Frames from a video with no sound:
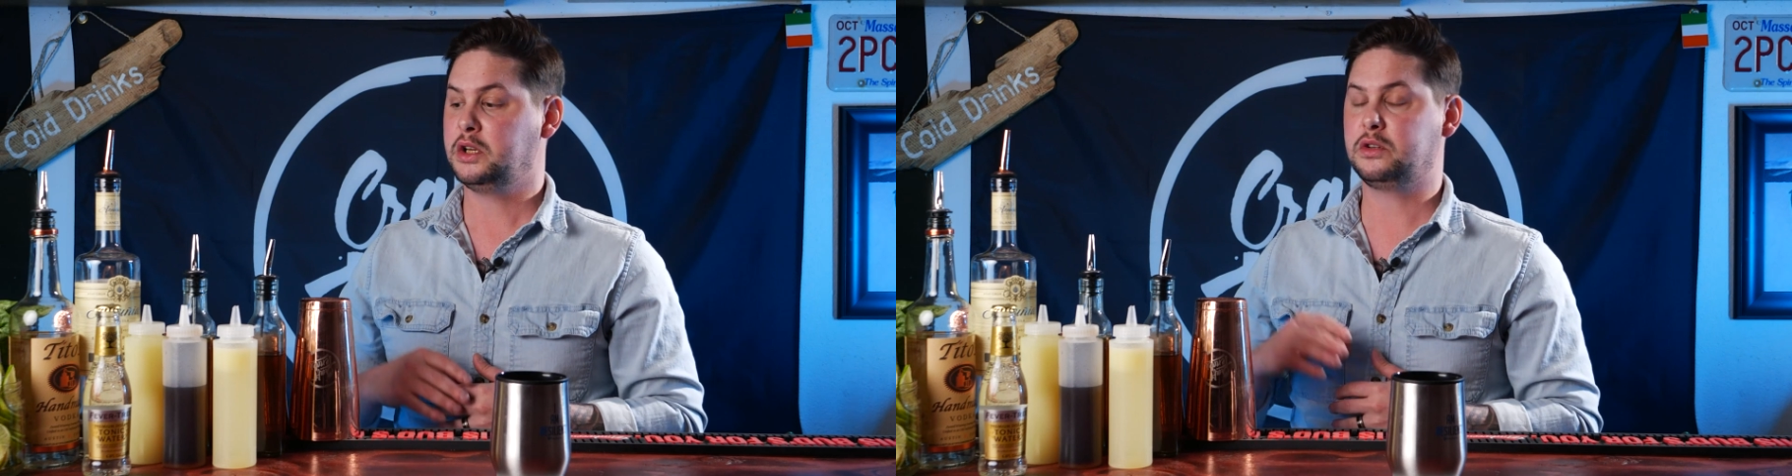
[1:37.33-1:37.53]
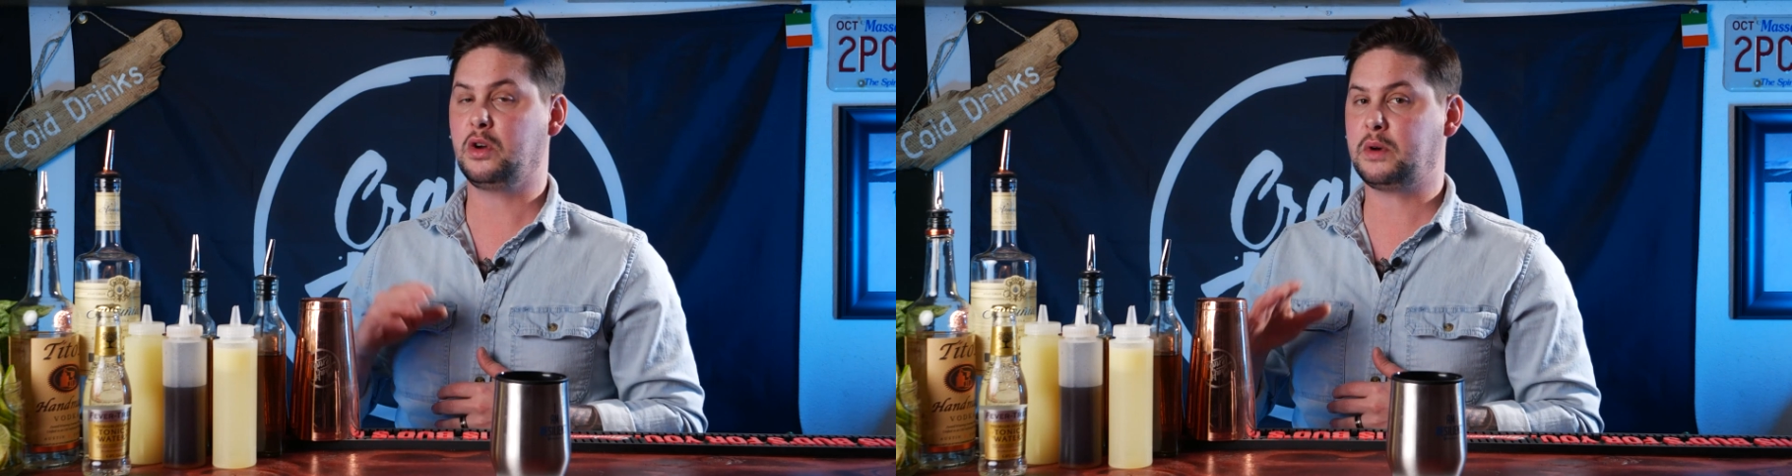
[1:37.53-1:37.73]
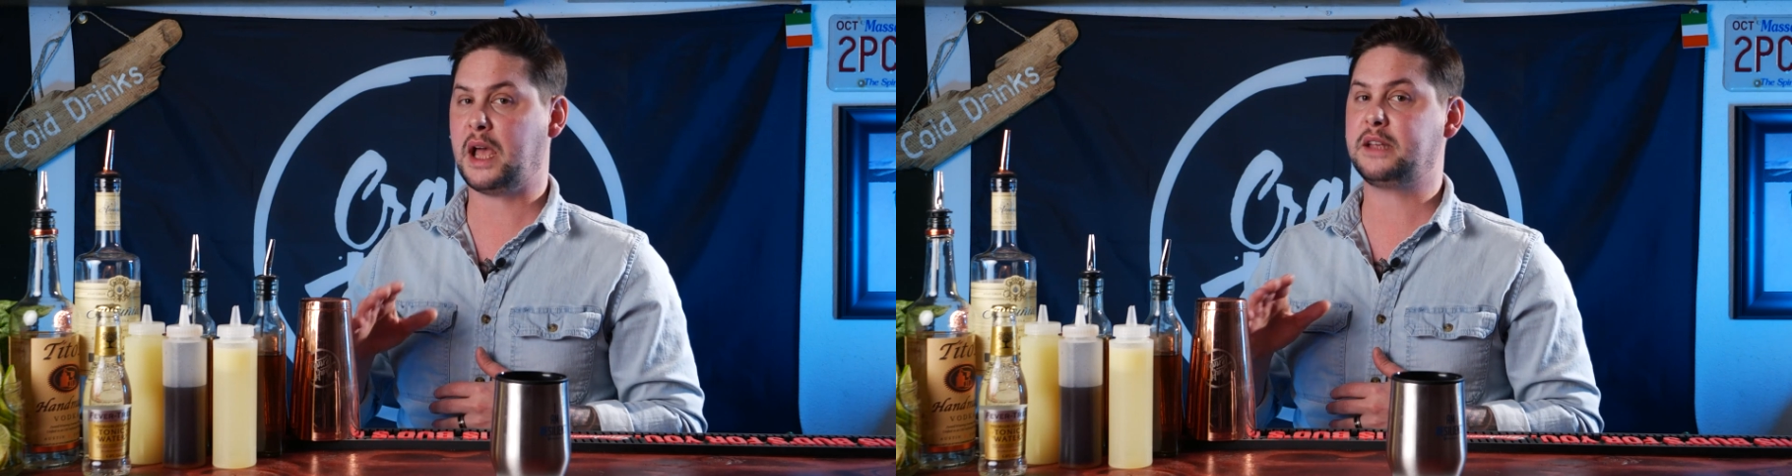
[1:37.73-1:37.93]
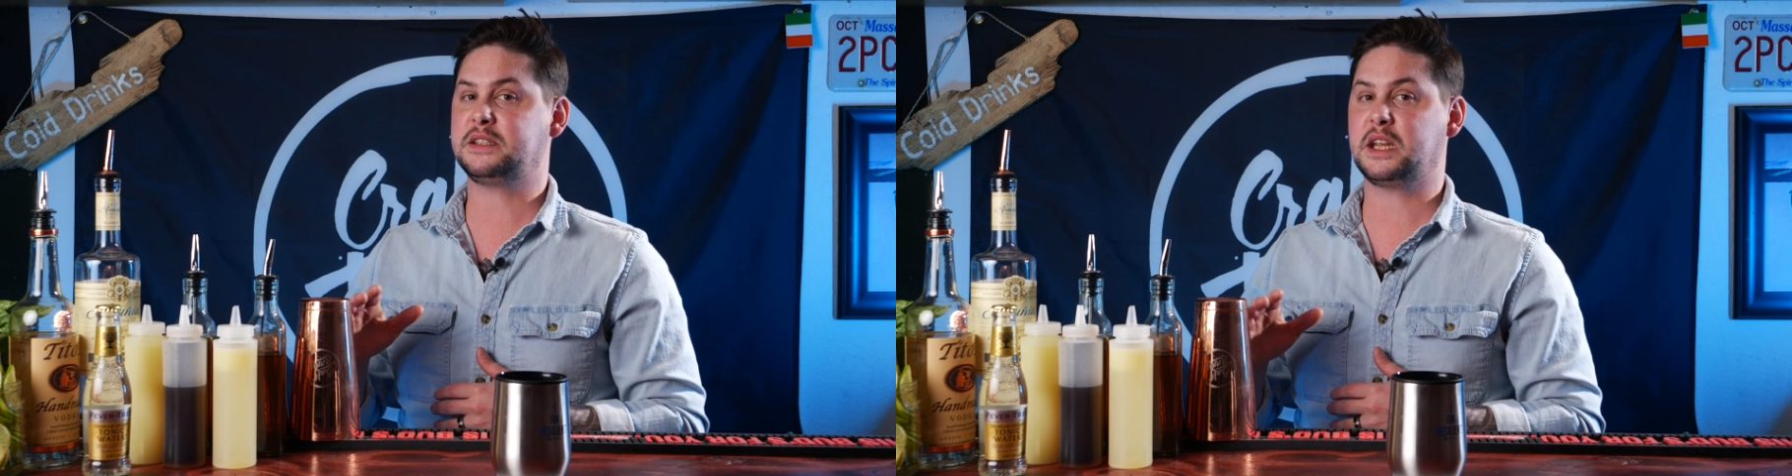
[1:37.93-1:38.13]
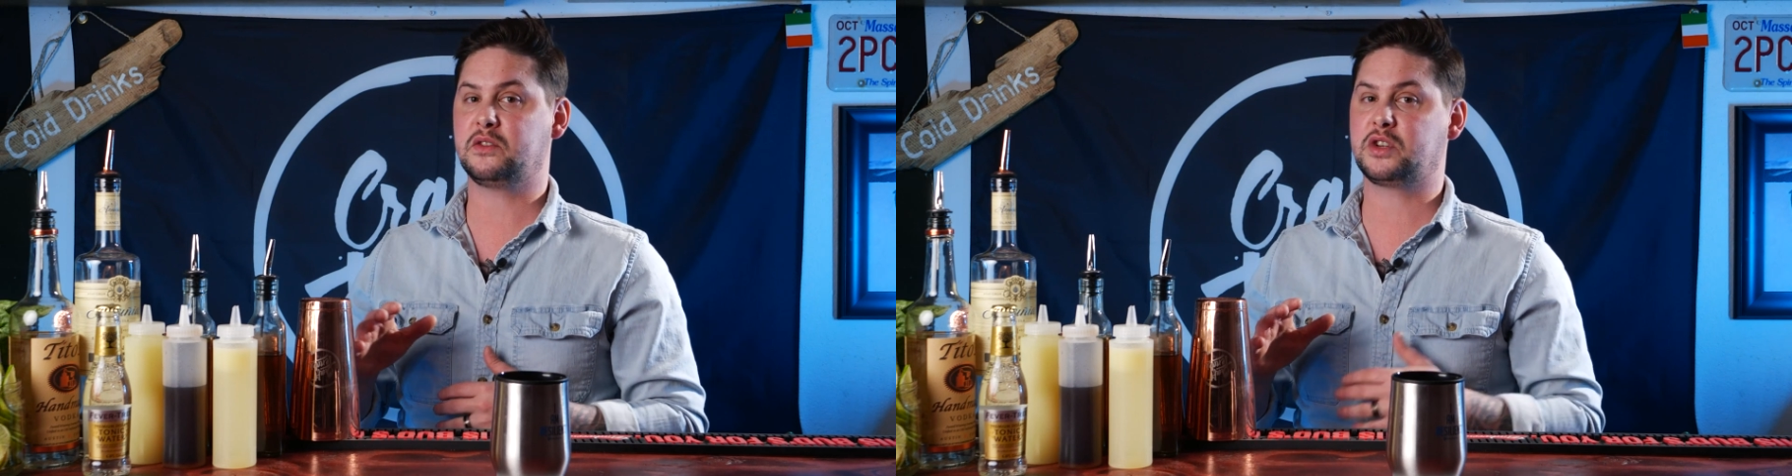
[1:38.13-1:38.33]
Don't
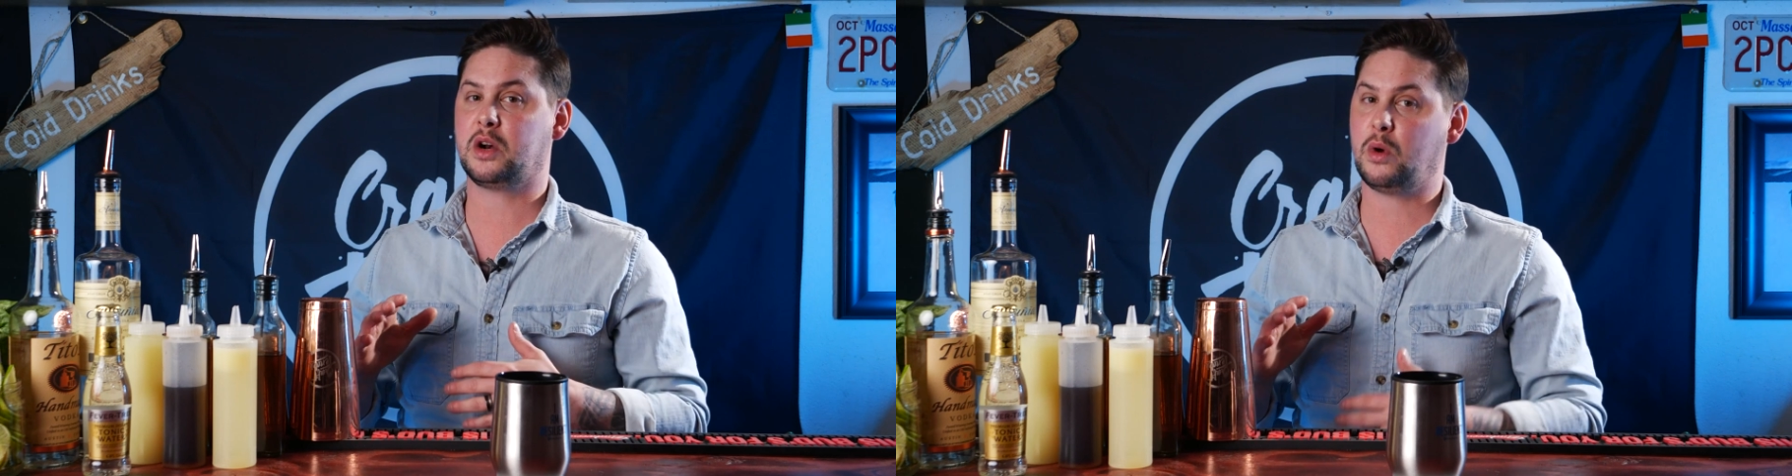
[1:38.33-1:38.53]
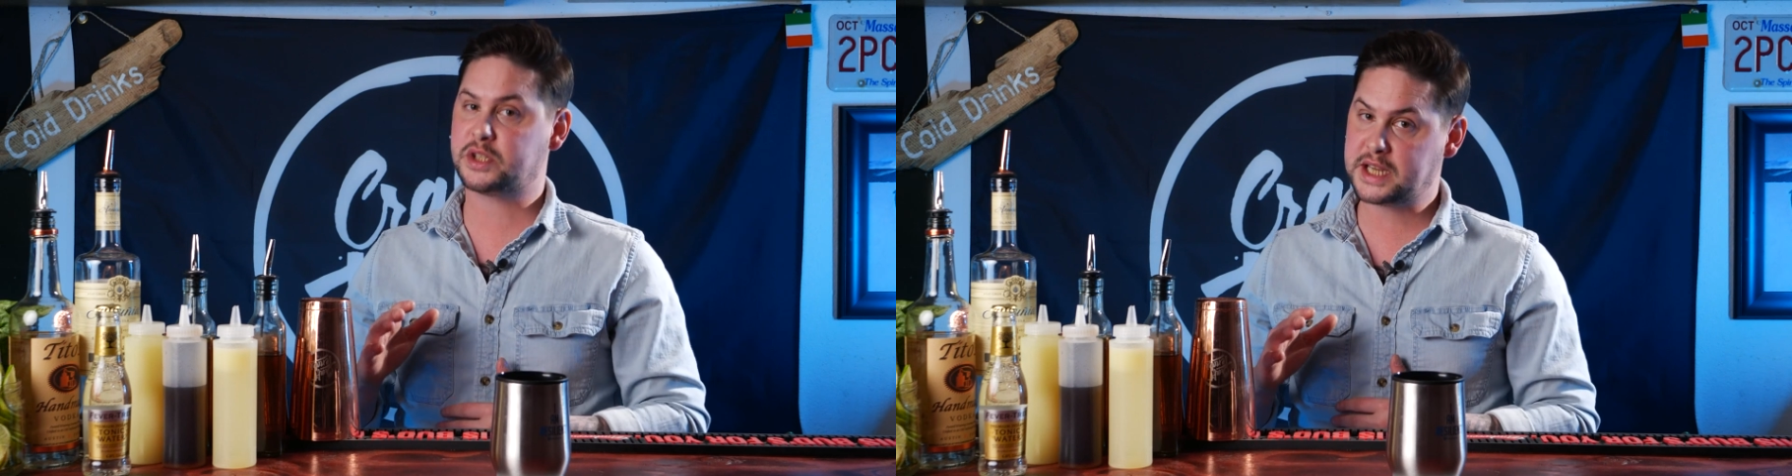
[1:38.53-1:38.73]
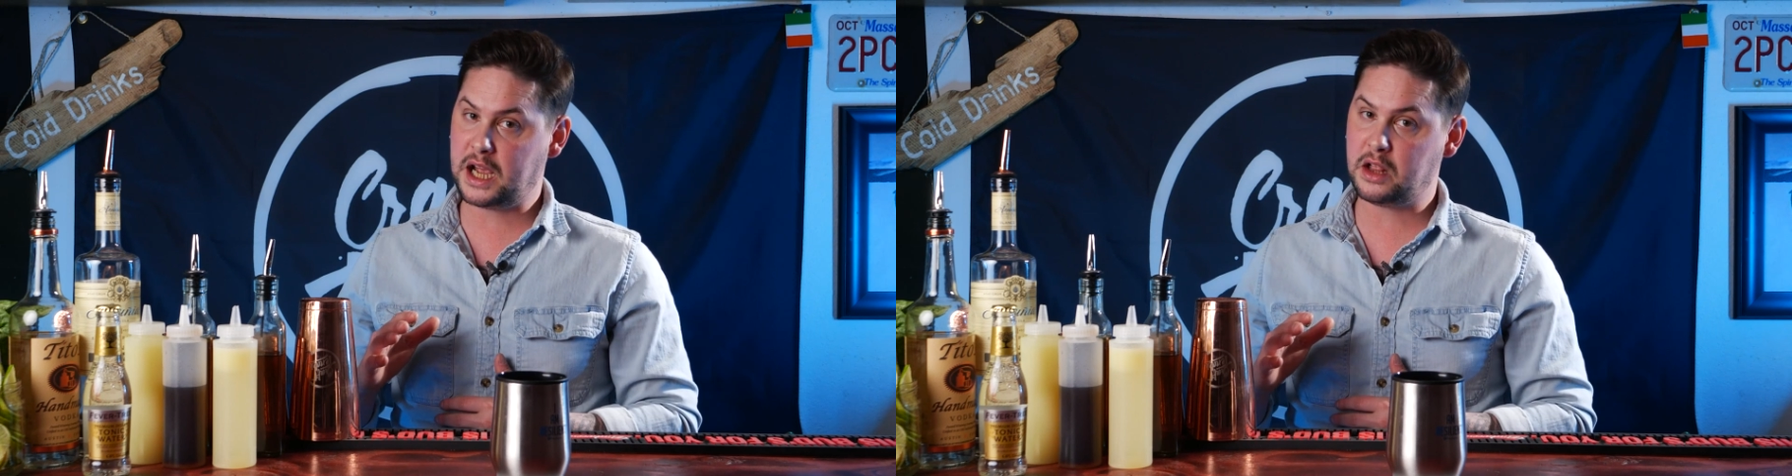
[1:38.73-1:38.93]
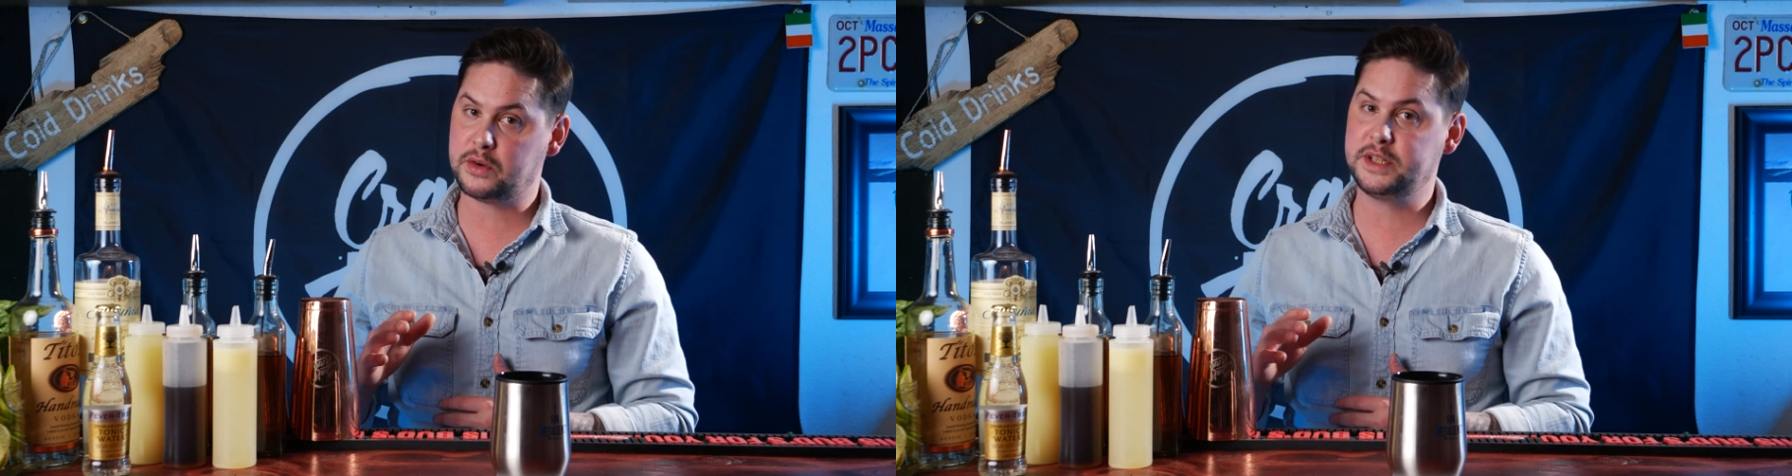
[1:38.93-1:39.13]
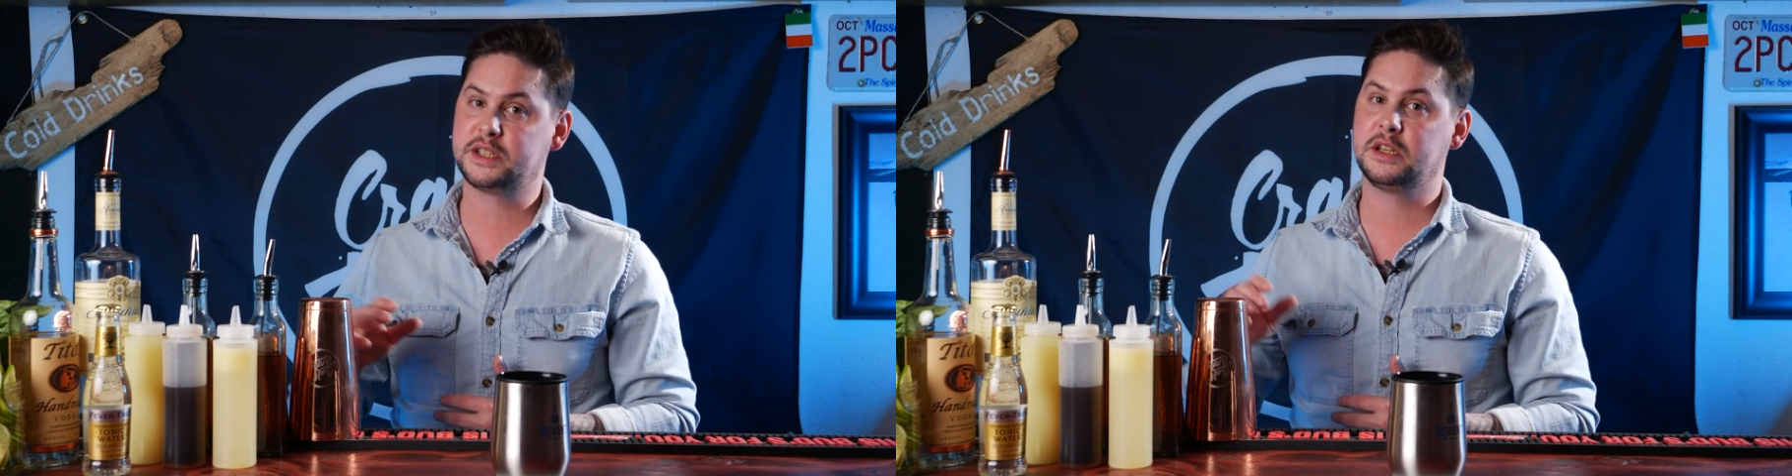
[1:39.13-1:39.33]
hesitate if you're trying to watch the
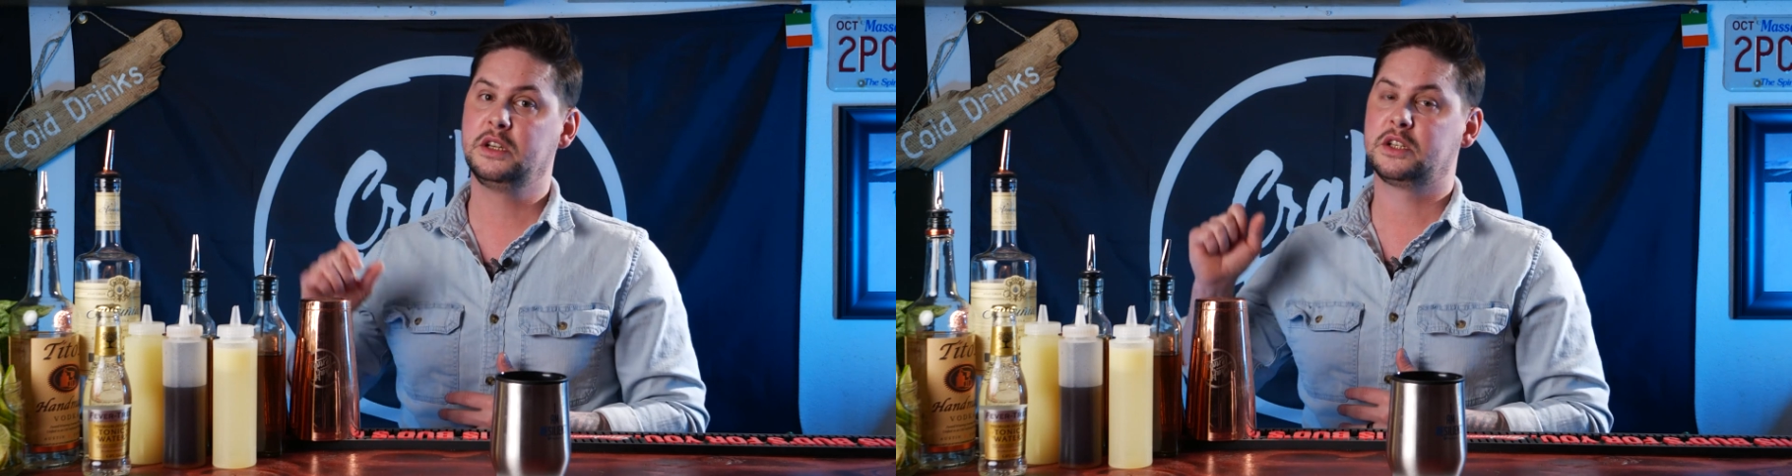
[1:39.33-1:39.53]
calories